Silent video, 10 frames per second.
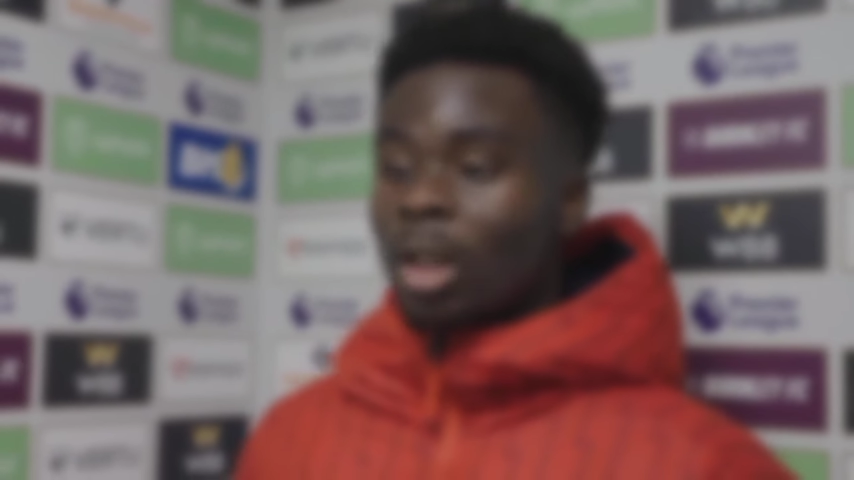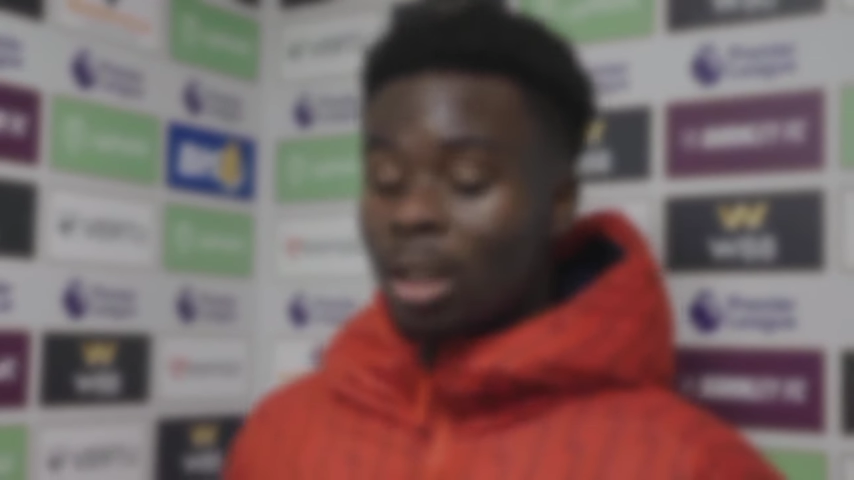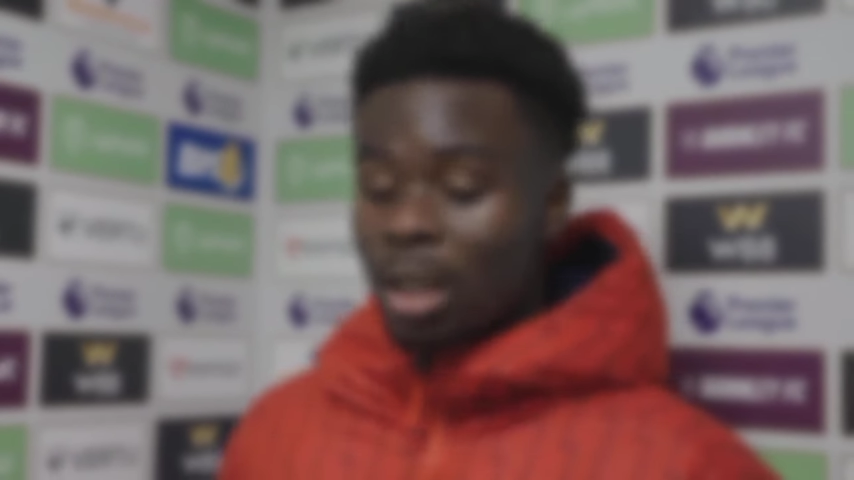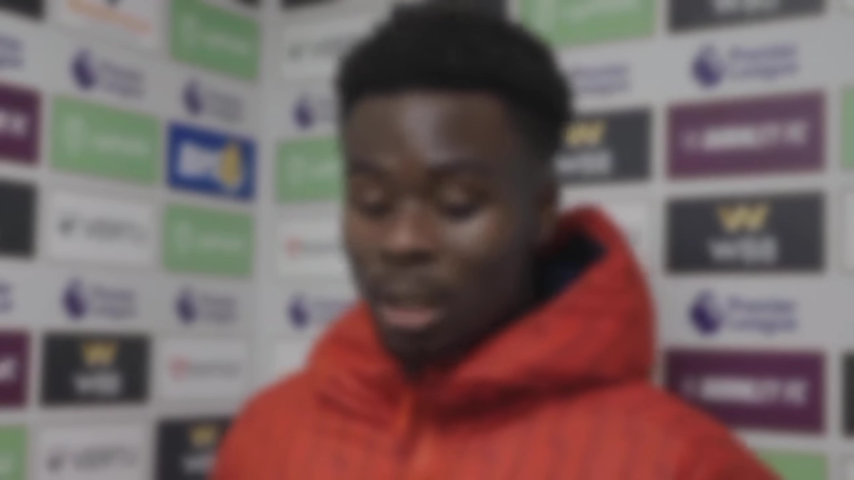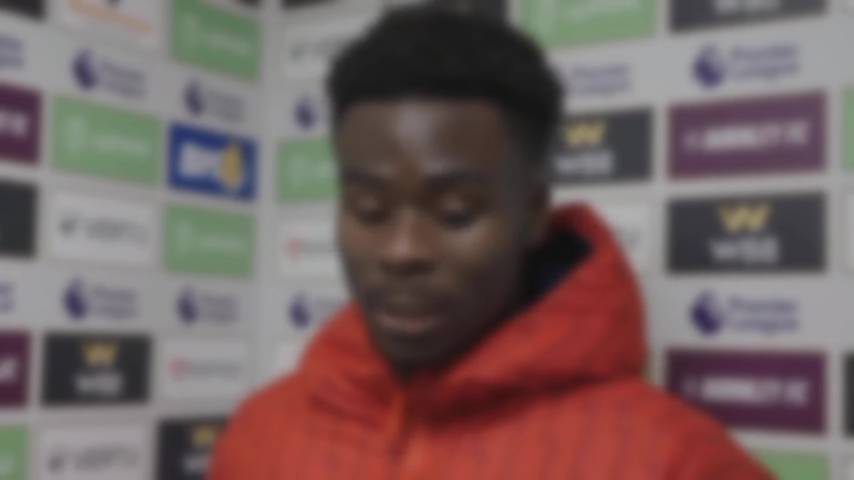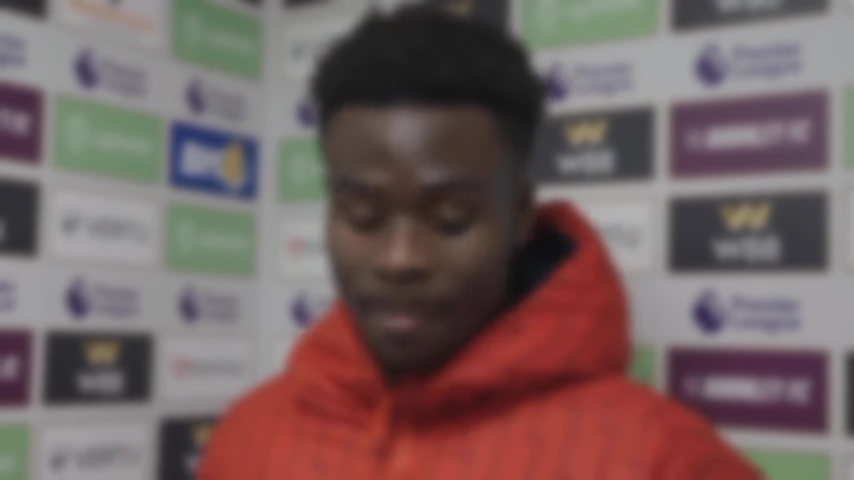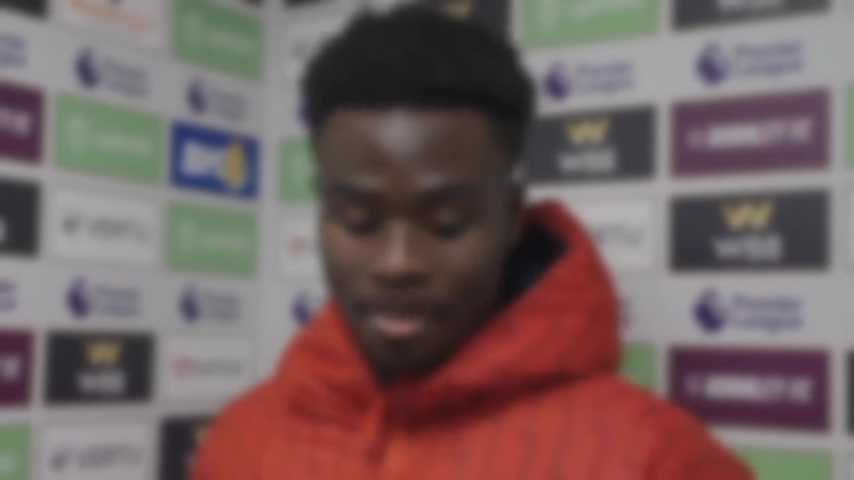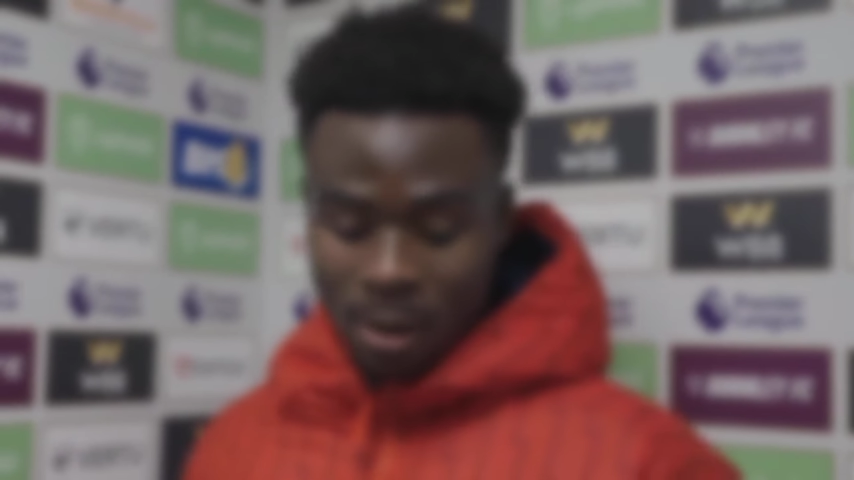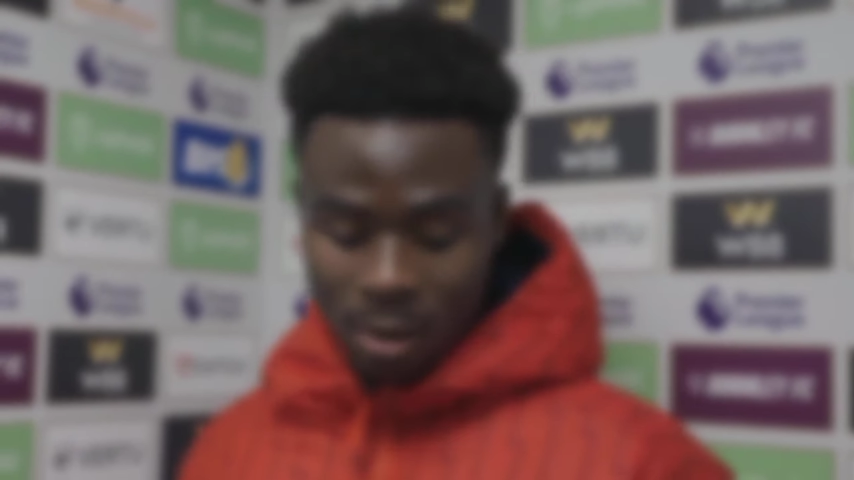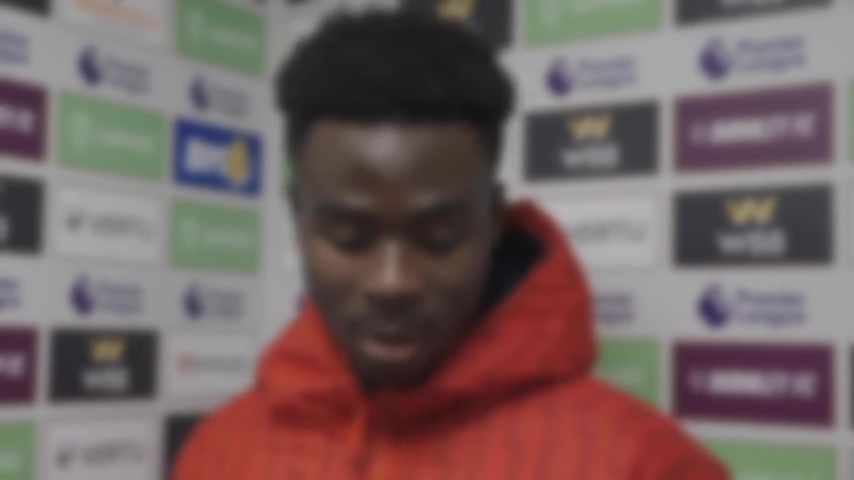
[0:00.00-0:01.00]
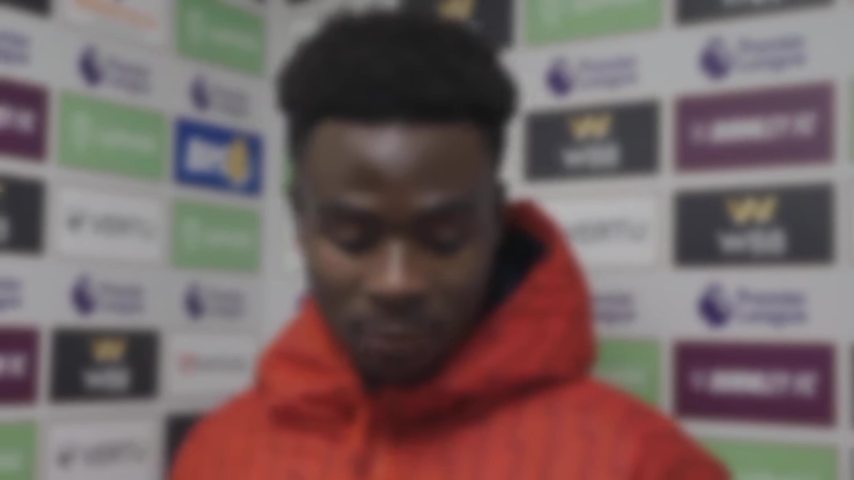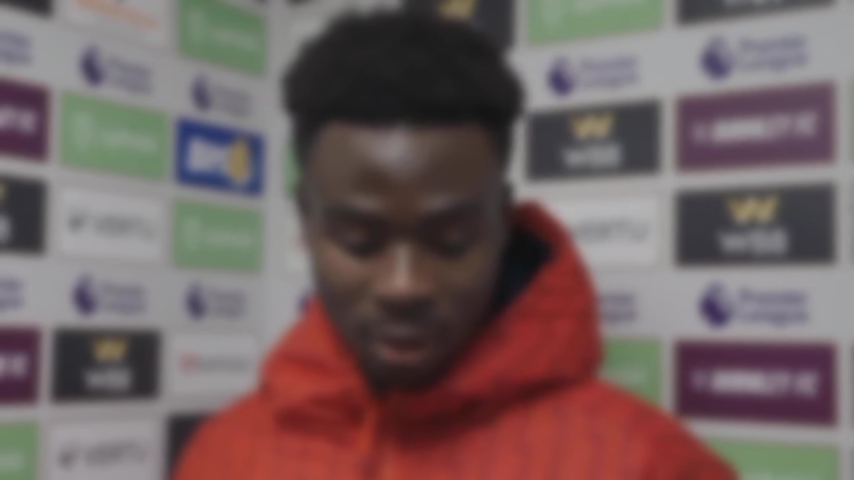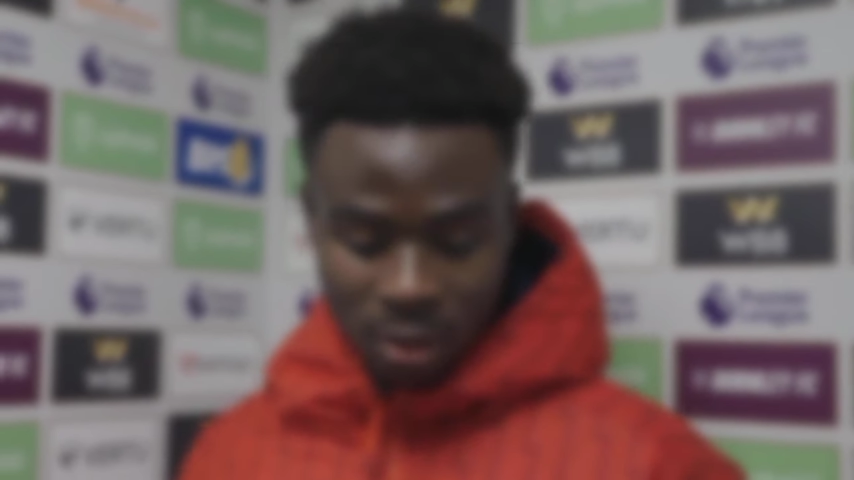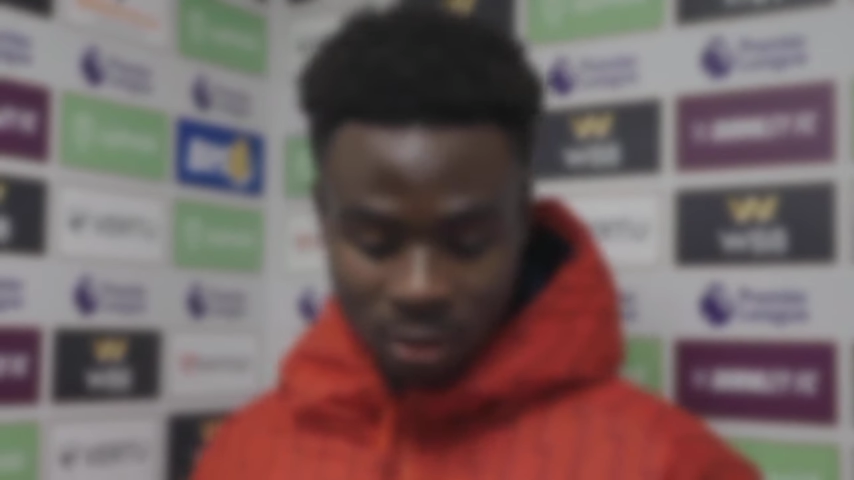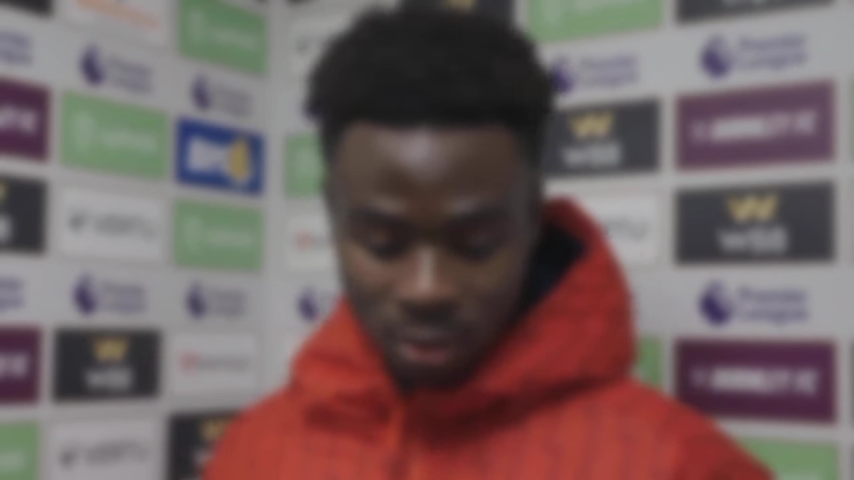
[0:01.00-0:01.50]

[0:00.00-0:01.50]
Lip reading: Yeah, I think